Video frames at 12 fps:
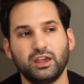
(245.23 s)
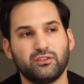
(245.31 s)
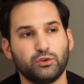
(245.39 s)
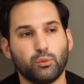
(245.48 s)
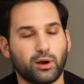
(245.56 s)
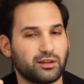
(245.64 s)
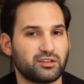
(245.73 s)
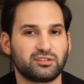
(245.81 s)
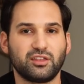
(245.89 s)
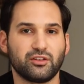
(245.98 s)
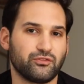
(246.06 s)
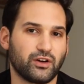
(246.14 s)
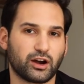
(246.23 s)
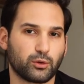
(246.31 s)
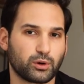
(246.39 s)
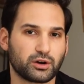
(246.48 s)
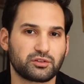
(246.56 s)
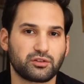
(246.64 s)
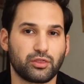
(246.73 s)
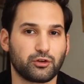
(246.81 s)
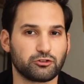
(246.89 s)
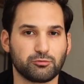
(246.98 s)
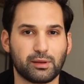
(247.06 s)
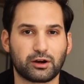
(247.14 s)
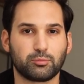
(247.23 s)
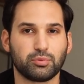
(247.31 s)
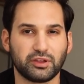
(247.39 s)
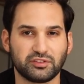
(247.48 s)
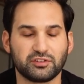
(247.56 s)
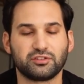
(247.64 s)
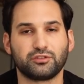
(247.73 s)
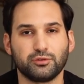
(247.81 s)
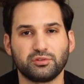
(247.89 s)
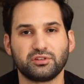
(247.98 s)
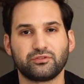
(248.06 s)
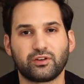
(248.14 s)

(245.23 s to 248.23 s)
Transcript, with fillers: If you wanted to see the fireworks, there's better places to see